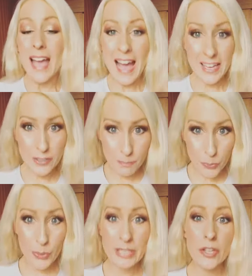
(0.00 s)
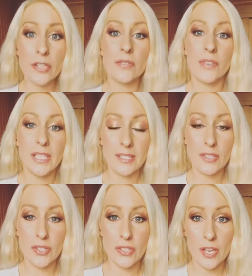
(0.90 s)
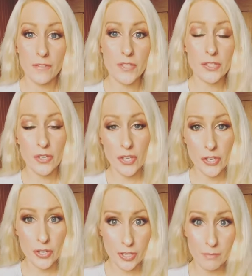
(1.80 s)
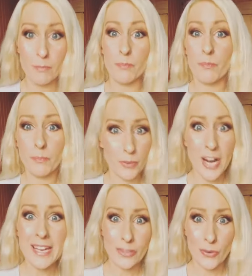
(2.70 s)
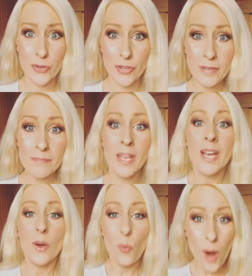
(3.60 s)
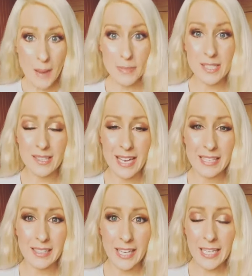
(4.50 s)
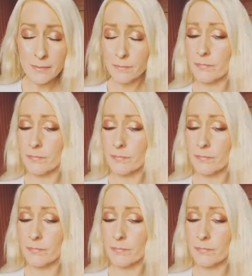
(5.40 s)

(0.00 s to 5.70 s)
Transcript: how to bring those fears to the surface so that you can break through them, wipe the slate clean,